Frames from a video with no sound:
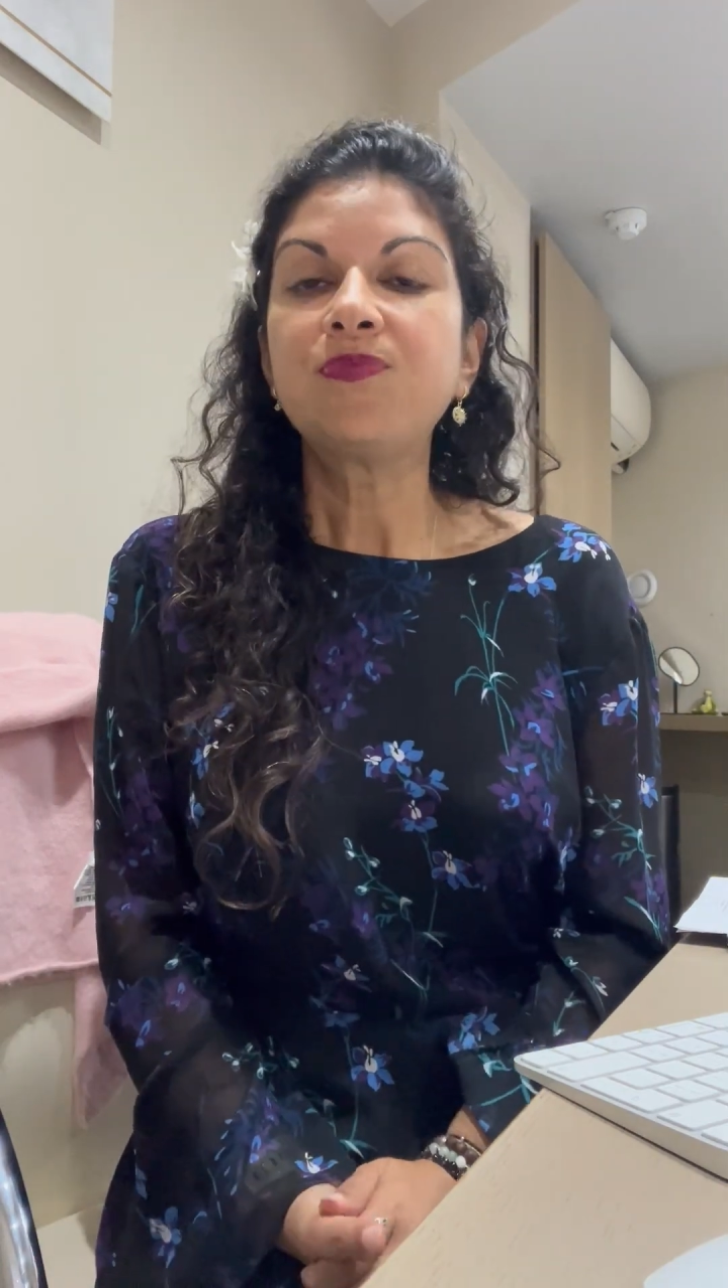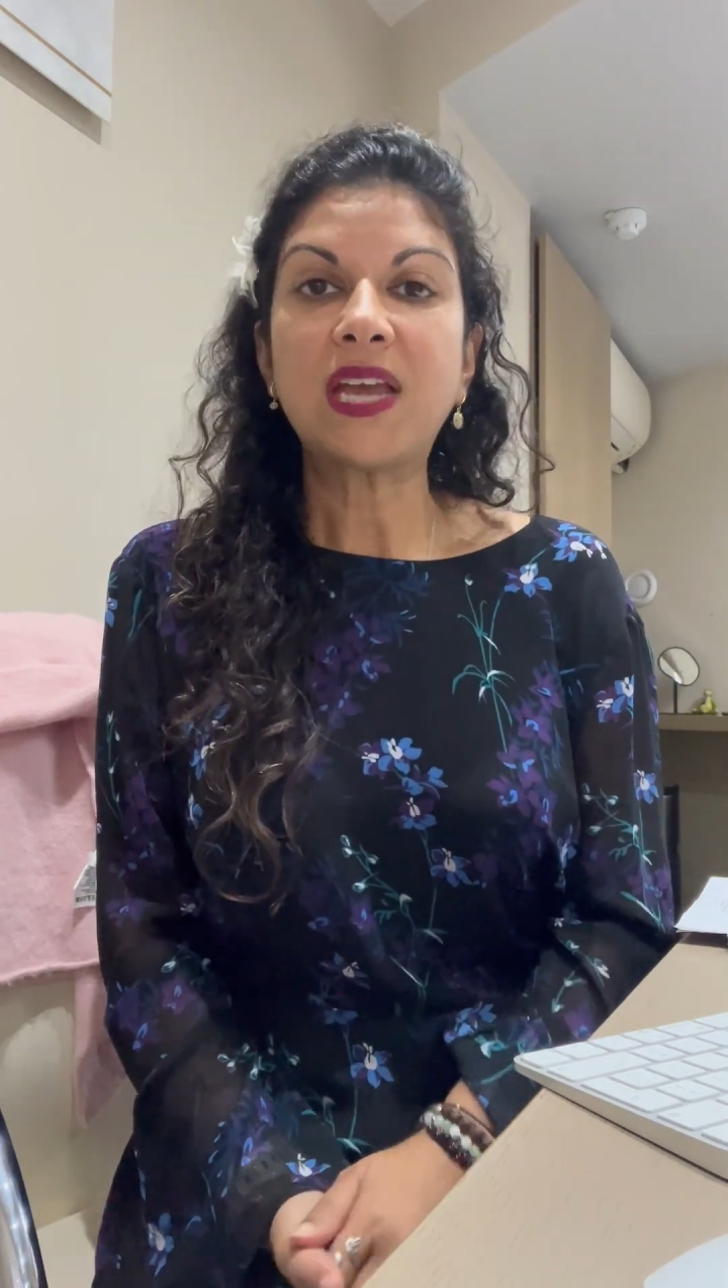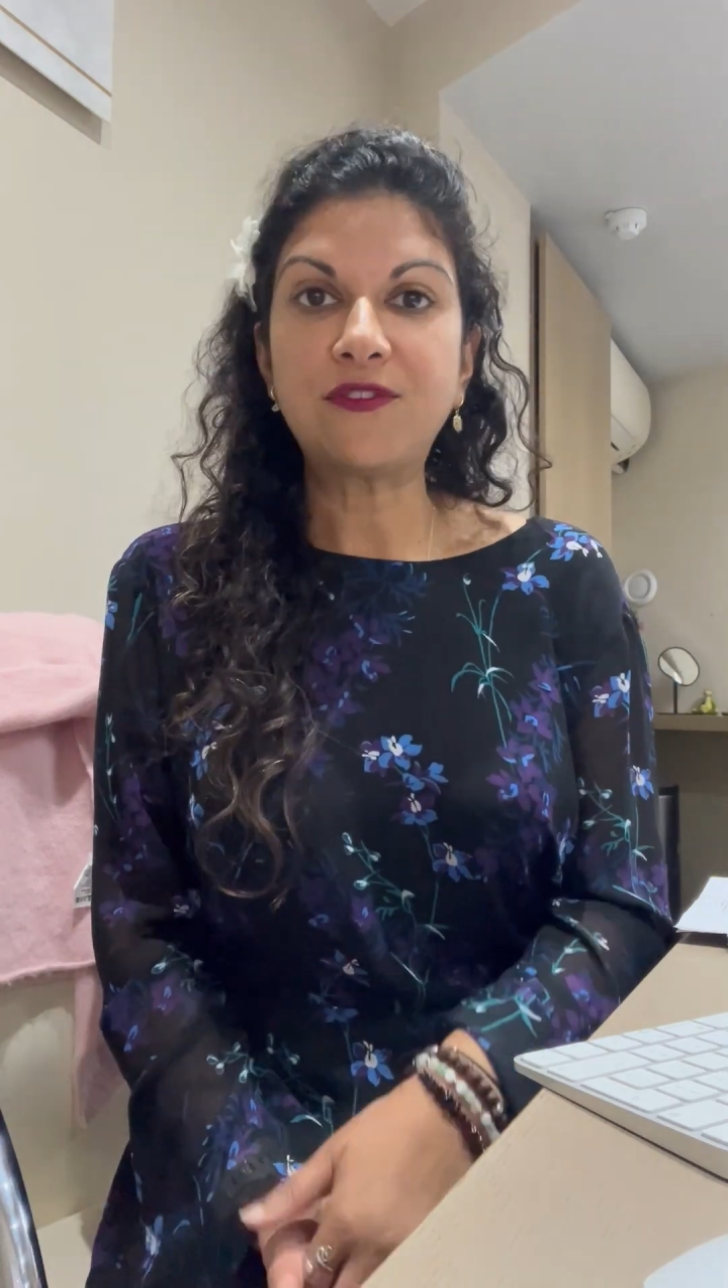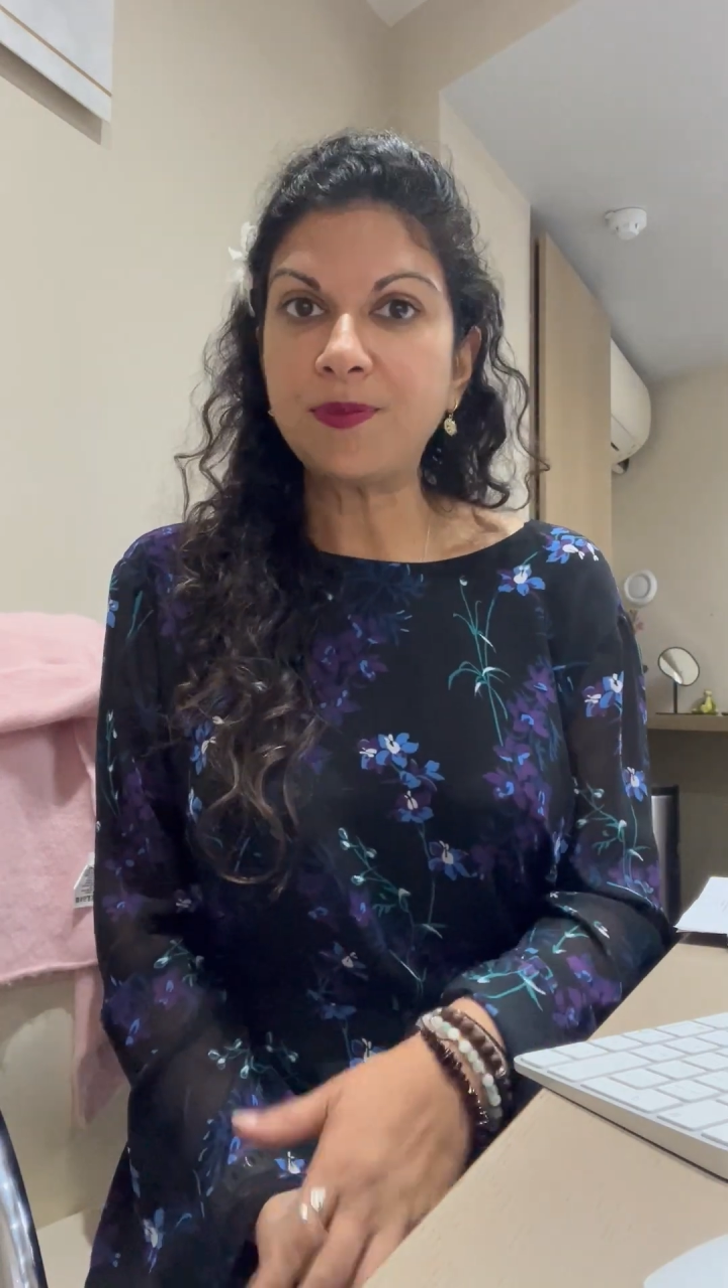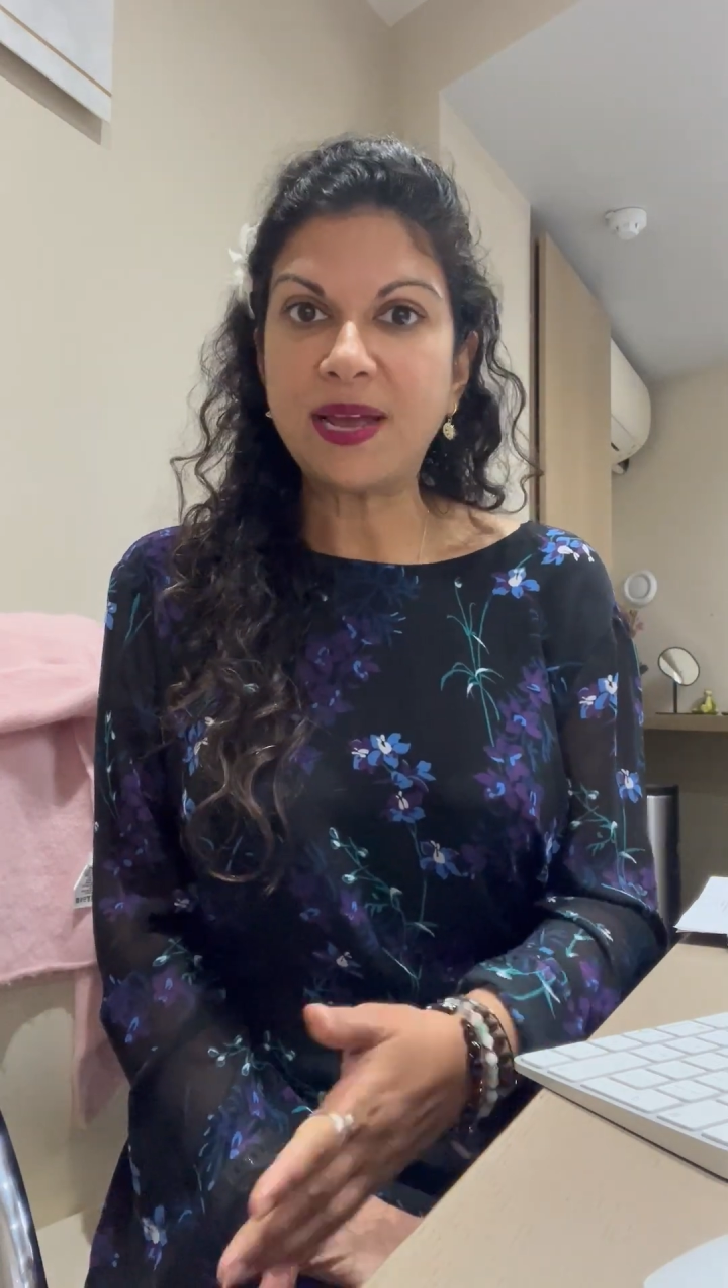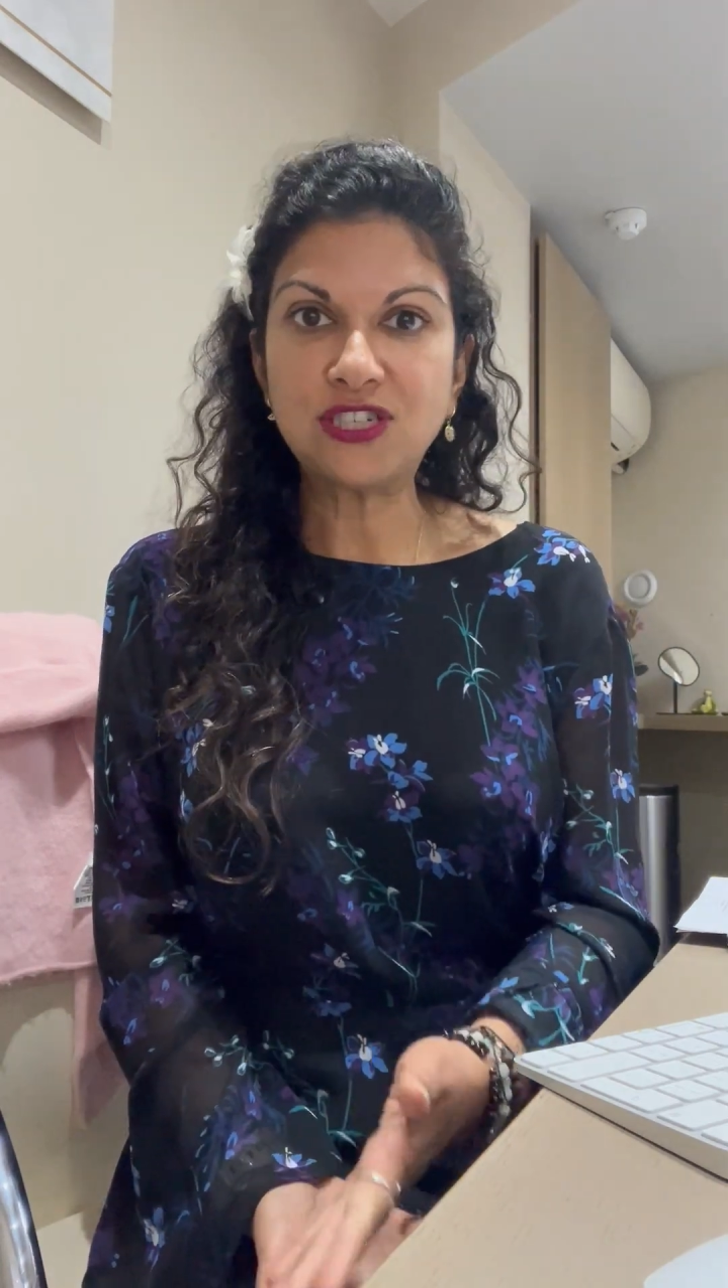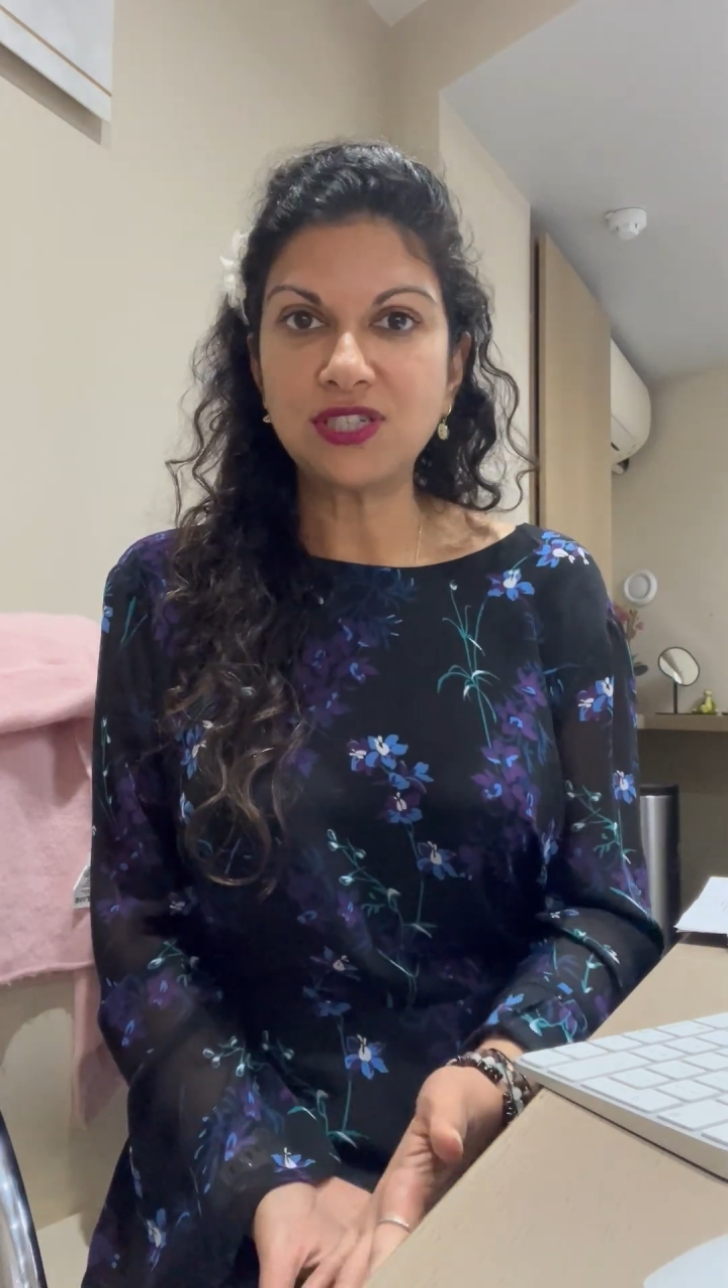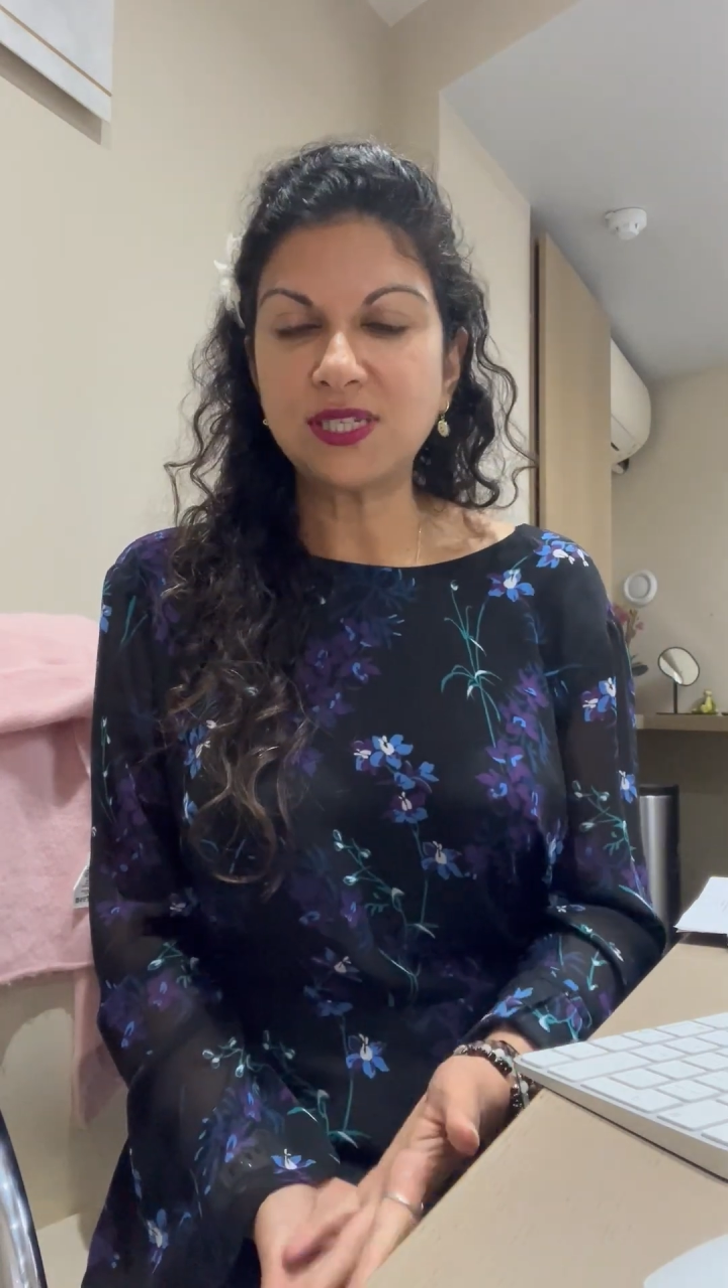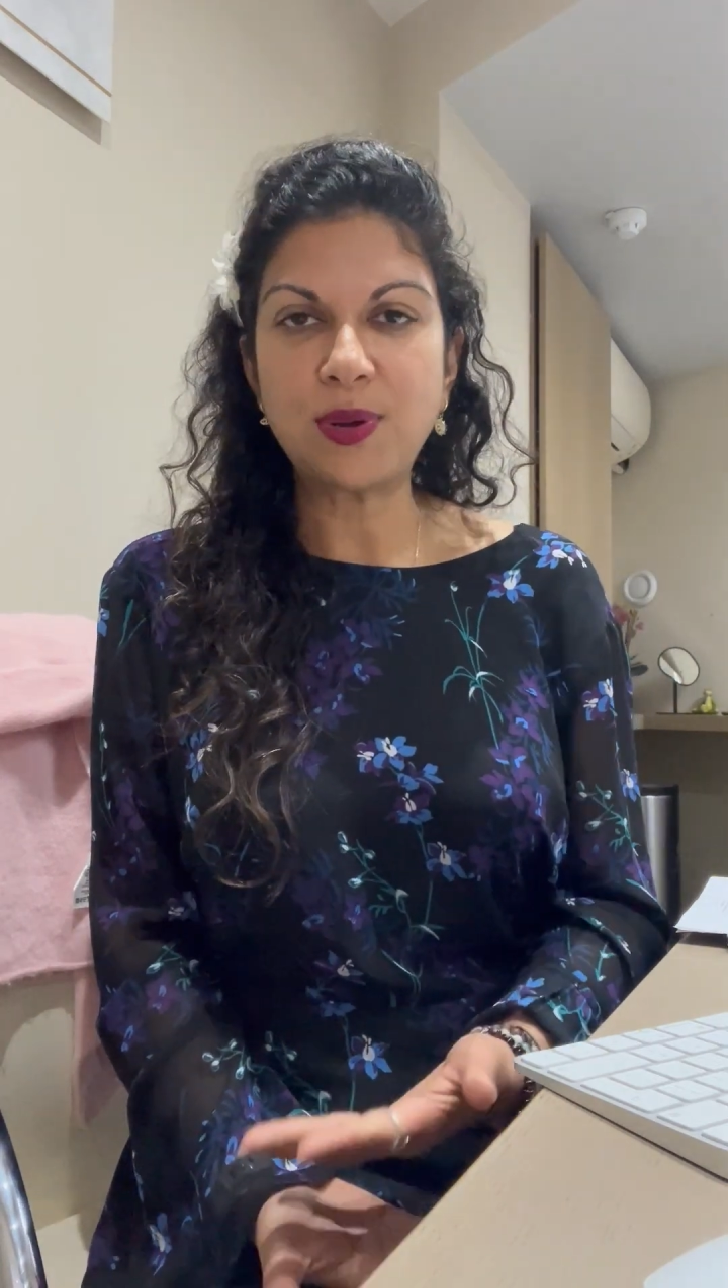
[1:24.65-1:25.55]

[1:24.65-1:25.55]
And for patients who are